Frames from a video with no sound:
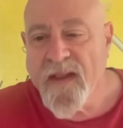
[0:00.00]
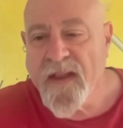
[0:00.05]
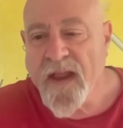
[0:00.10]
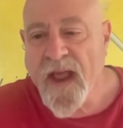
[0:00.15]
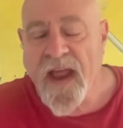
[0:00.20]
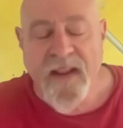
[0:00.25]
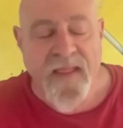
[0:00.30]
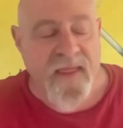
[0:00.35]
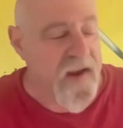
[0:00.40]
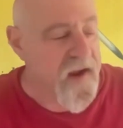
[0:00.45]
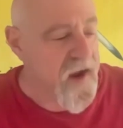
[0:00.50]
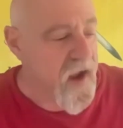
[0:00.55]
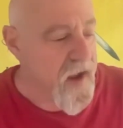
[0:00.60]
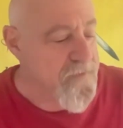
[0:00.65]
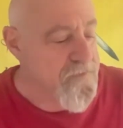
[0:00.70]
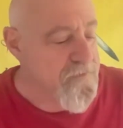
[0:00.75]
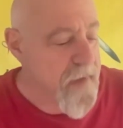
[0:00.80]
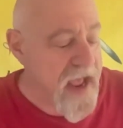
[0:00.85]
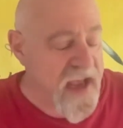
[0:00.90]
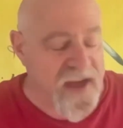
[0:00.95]
I think I
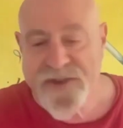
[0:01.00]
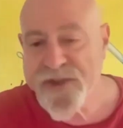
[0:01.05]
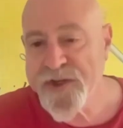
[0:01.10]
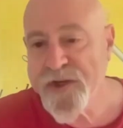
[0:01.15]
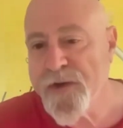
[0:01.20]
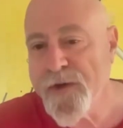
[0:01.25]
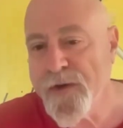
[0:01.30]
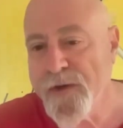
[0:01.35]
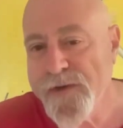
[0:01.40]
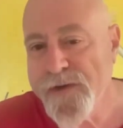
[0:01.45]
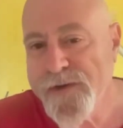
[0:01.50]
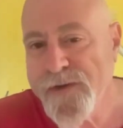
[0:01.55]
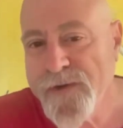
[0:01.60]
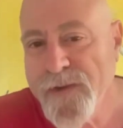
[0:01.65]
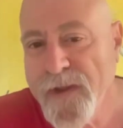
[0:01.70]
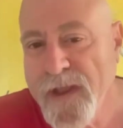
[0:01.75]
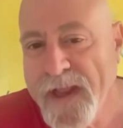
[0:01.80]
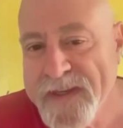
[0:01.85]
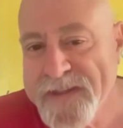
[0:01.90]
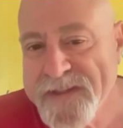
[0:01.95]
massacred your
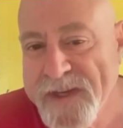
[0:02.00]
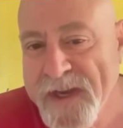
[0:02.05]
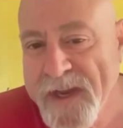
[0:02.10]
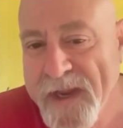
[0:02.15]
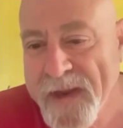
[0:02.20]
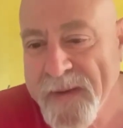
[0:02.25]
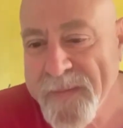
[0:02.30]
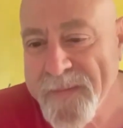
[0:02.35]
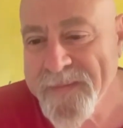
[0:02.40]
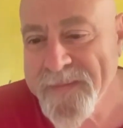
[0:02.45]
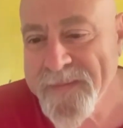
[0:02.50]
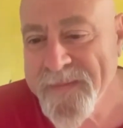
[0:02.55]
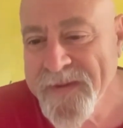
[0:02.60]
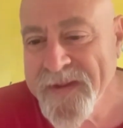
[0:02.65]
last name.